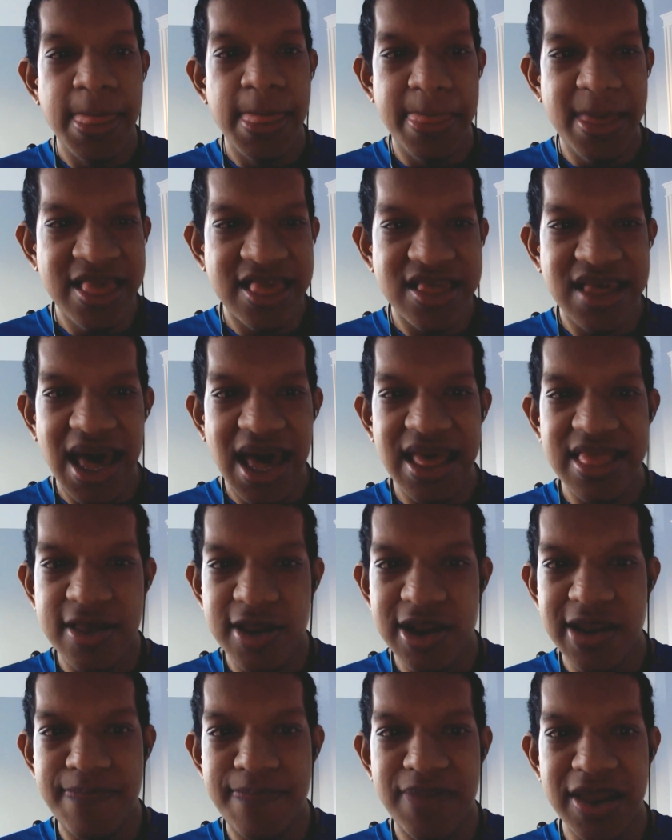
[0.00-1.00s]
This guy is
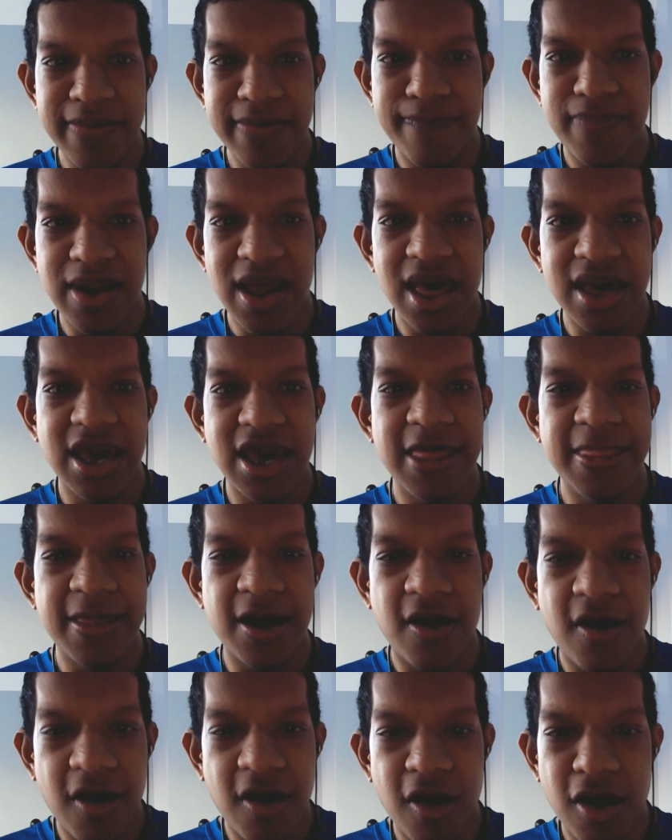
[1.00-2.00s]
going to bring back the
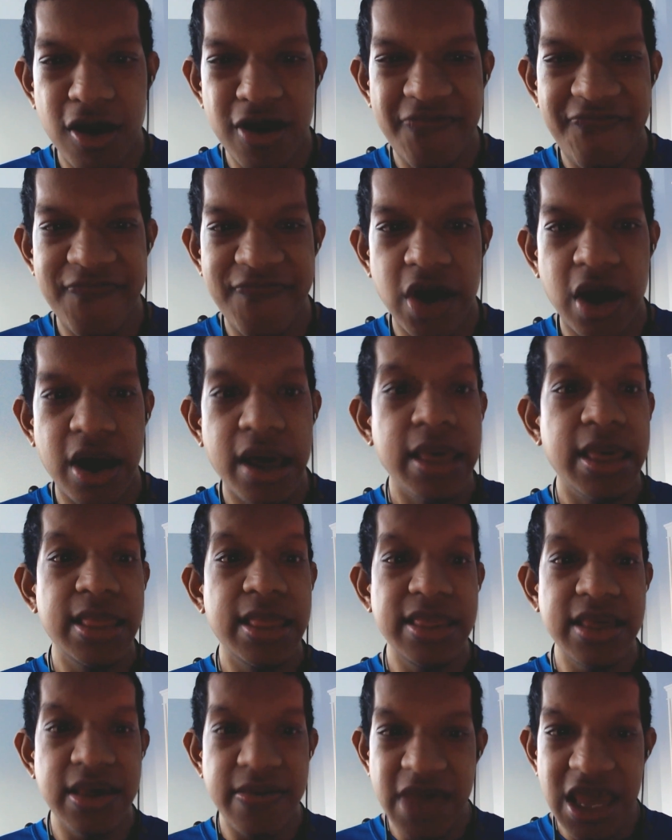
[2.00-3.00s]
hard fought,
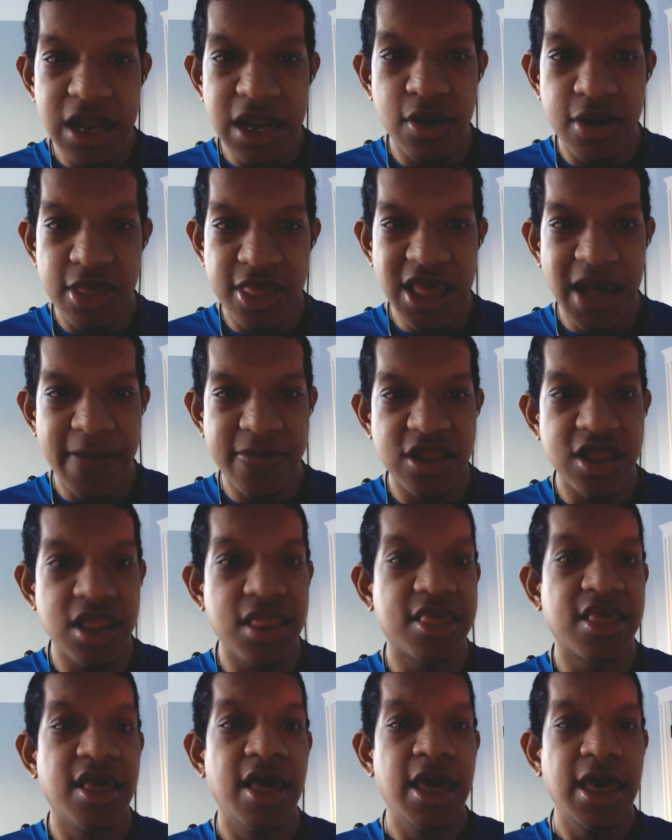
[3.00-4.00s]
the
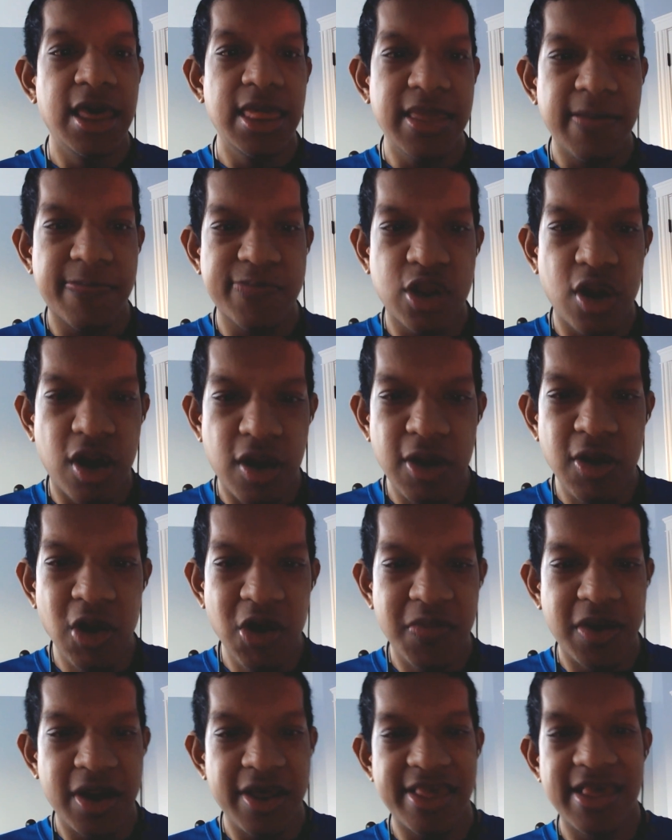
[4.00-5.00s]
interceptions, the
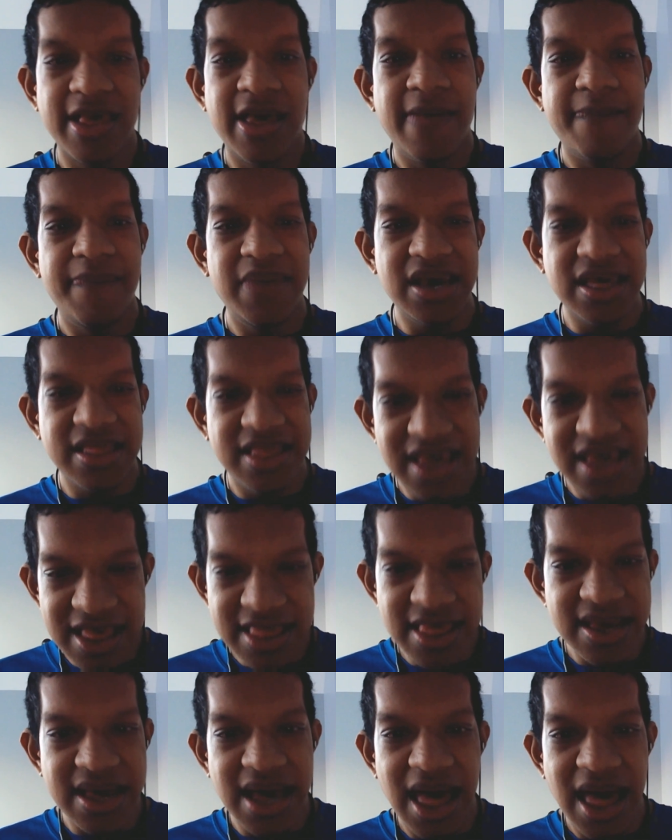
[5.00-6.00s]
turnovers, because
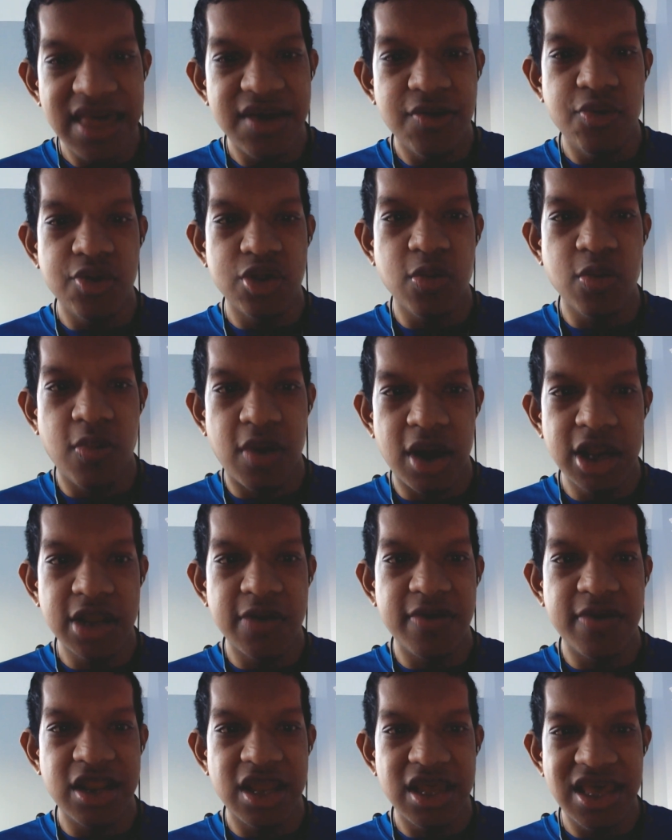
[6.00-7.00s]
he's a guy who has
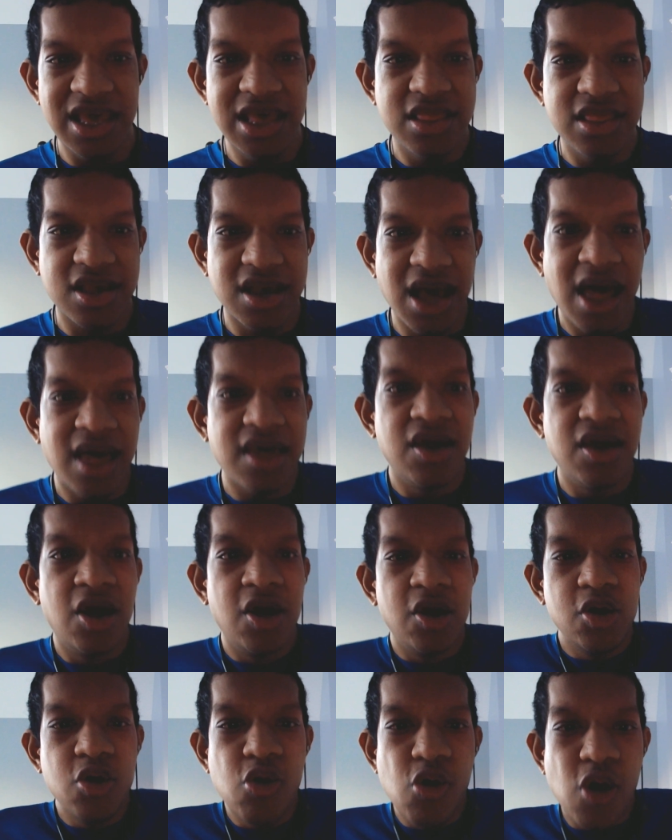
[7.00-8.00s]
worked with, he's a guy
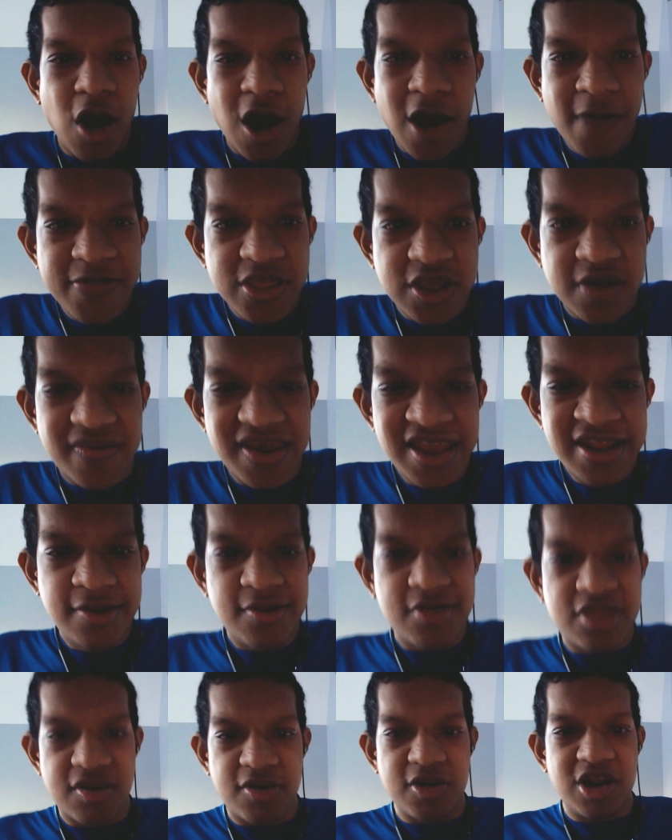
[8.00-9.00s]
who helps create
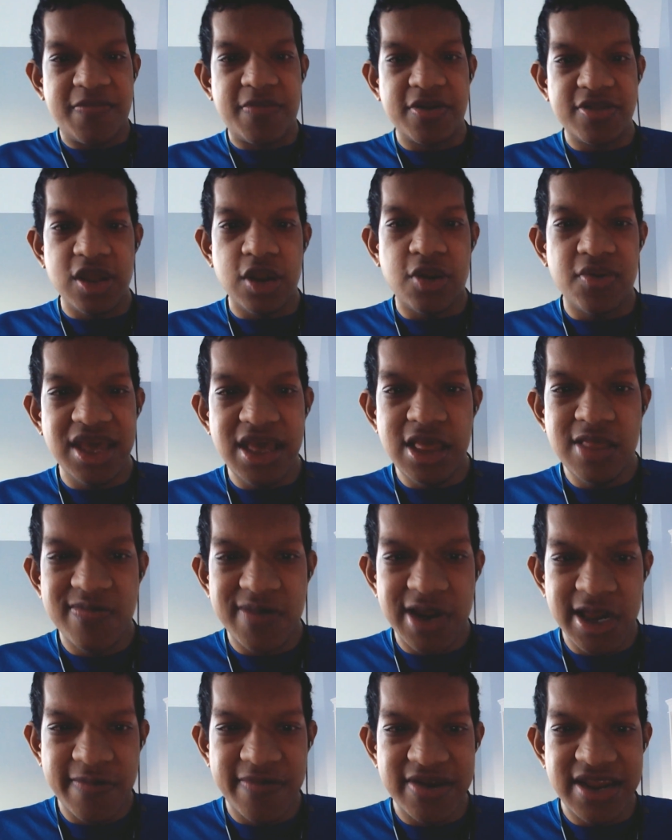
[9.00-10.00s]
those turnovers. You know, he's
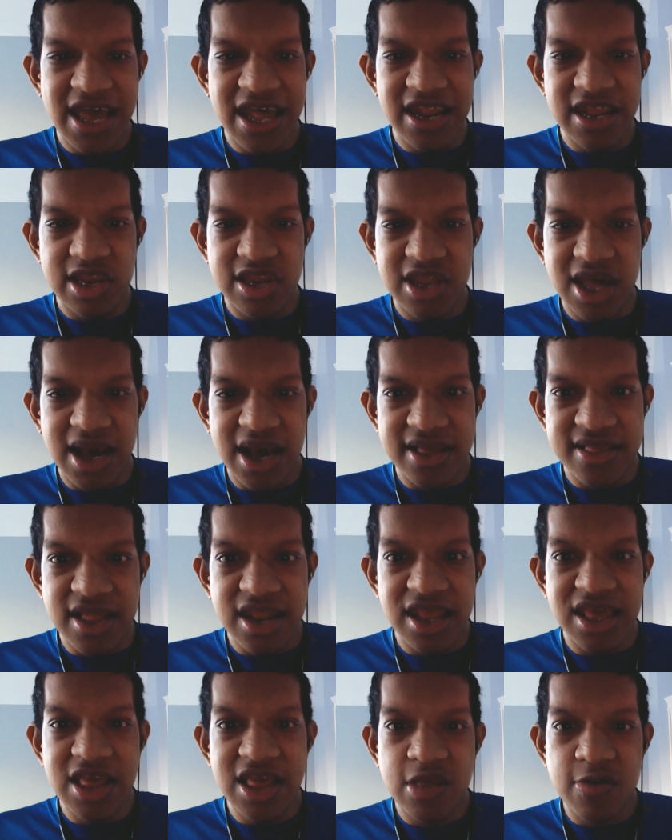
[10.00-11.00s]
worked with Eddie
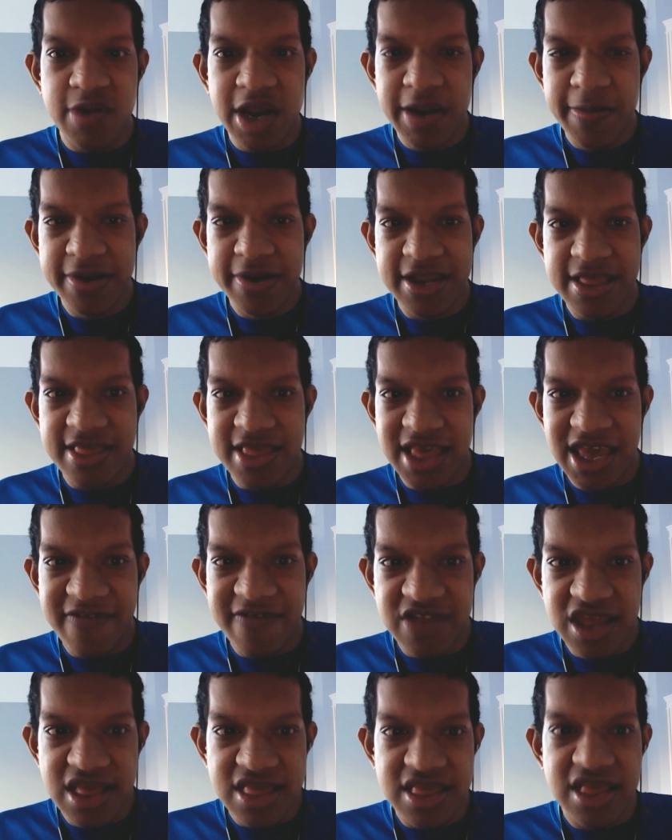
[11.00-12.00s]
Jackson. He's worked with the
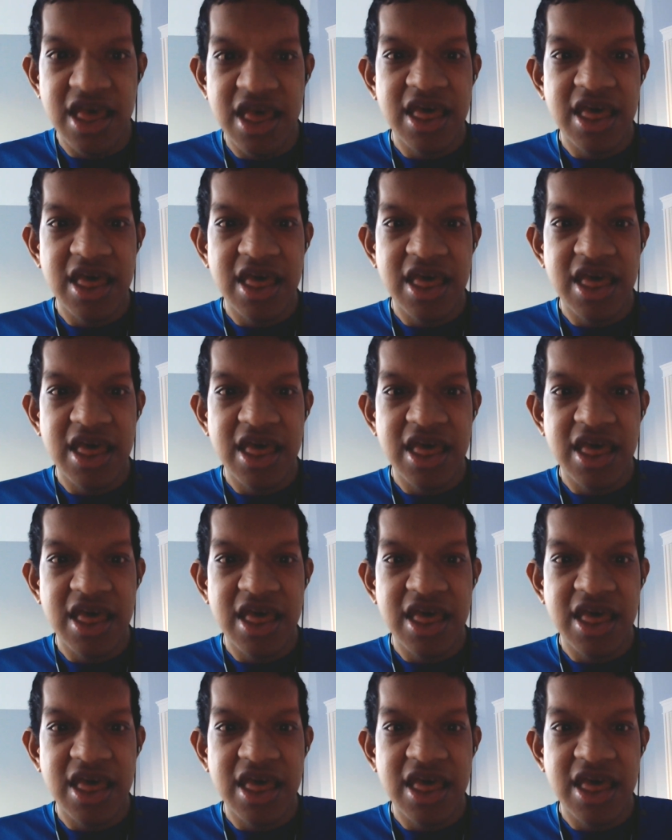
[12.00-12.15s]
safeties.